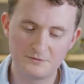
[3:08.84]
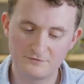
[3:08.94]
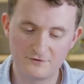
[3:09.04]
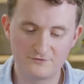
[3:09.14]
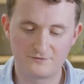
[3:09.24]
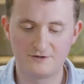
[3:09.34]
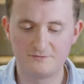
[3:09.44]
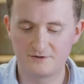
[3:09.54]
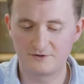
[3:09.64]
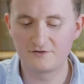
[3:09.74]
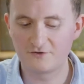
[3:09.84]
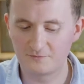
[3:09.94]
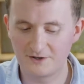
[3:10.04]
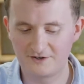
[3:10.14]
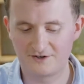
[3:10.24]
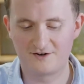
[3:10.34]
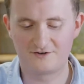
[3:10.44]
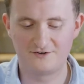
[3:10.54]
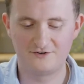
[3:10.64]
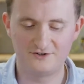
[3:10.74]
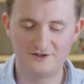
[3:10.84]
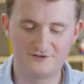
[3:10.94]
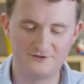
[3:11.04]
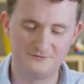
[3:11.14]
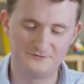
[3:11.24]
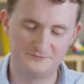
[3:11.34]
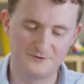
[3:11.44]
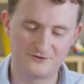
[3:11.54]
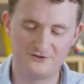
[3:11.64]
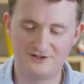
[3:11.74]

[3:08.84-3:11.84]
my first frame, I'm going to have the spy character sitting at home watching